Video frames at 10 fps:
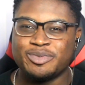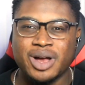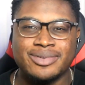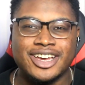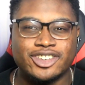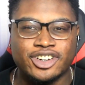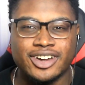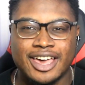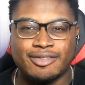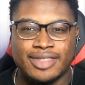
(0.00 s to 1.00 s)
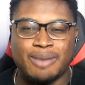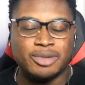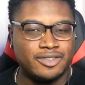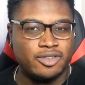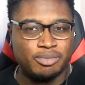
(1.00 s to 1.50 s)
probably not churning out that
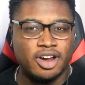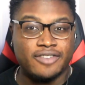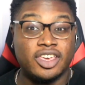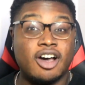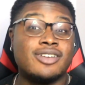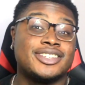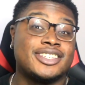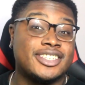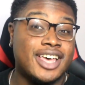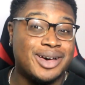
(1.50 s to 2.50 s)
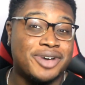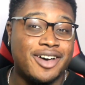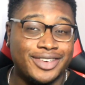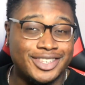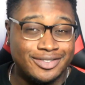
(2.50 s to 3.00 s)
much of a profit on some
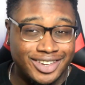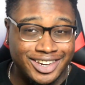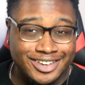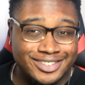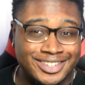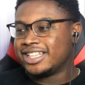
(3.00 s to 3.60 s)
of his videos.